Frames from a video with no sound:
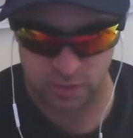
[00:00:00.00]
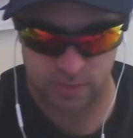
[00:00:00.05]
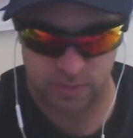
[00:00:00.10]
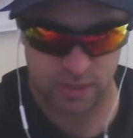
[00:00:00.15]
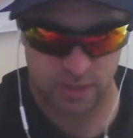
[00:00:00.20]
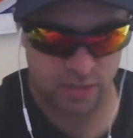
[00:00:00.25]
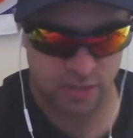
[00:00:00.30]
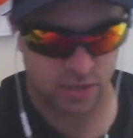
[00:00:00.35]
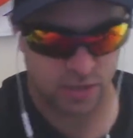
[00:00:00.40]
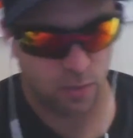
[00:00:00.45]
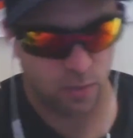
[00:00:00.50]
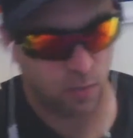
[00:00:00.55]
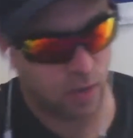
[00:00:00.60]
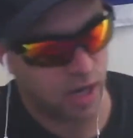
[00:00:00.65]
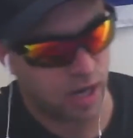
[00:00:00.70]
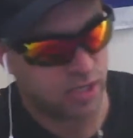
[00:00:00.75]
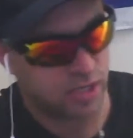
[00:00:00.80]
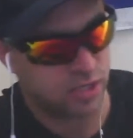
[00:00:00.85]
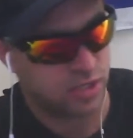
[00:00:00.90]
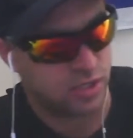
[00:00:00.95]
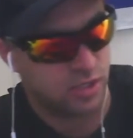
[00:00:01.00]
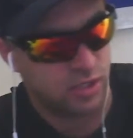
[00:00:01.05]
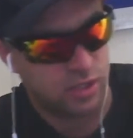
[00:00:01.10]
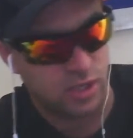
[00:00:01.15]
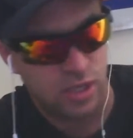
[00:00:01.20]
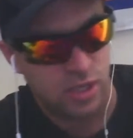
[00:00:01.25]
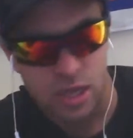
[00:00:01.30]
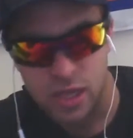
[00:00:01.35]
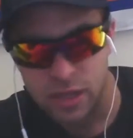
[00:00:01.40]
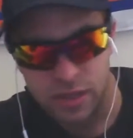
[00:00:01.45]
because I watched
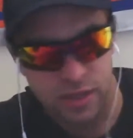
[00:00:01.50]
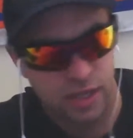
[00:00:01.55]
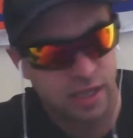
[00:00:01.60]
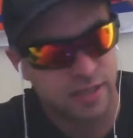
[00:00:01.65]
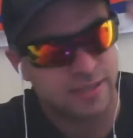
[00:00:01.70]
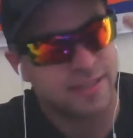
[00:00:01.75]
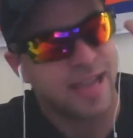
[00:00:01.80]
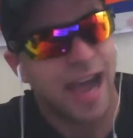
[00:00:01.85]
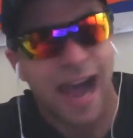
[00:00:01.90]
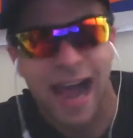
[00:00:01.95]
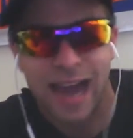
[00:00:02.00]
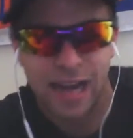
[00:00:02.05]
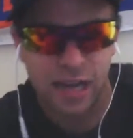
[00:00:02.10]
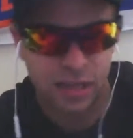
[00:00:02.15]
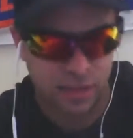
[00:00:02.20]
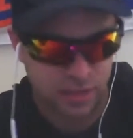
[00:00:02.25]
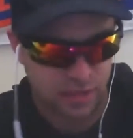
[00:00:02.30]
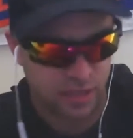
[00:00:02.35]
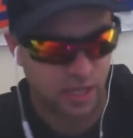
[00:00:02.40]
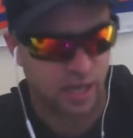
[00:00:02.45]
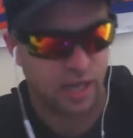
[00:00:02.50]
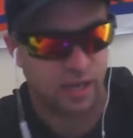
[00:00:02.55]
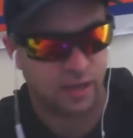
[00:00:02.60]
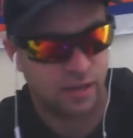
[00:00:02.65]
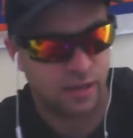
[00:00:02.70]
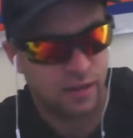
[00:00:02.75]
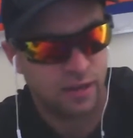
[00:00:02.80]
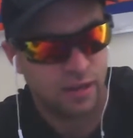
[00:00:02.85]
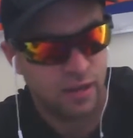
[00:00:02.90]
the entire thing